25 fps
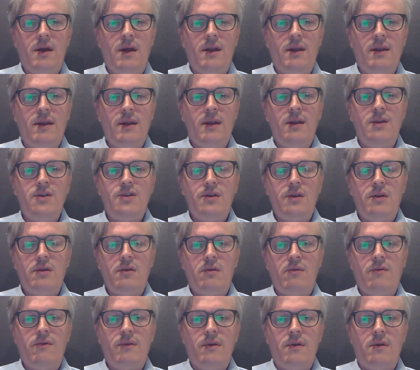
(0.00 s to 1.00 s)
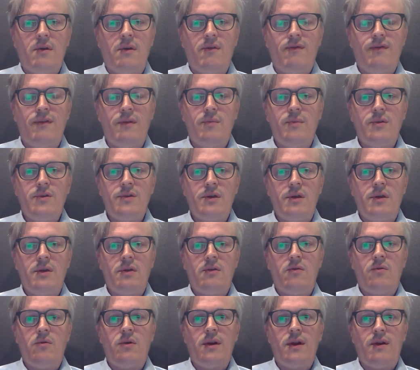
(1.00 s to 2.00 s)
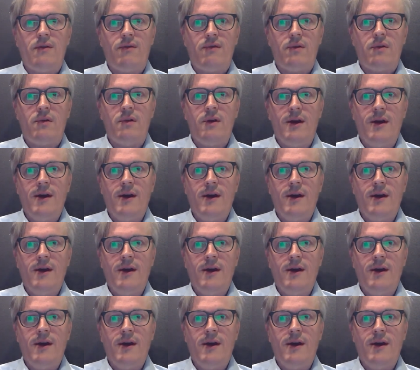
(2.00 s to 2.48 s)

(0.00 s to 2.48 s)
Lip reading: ideation over the coffee machine or whatever,